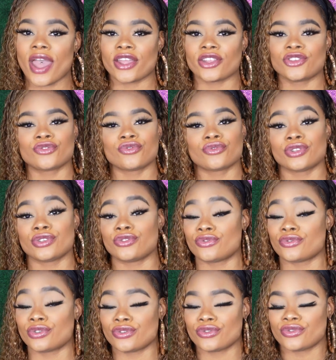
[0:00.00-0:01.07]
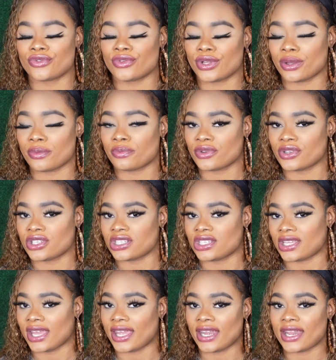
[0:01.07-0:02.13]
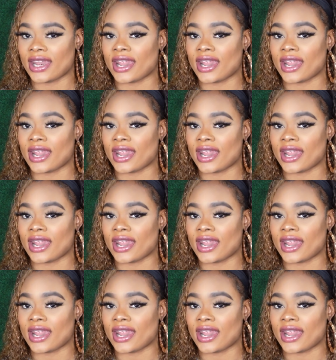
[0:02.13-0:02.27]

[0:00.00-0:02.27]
I truly appreciate it,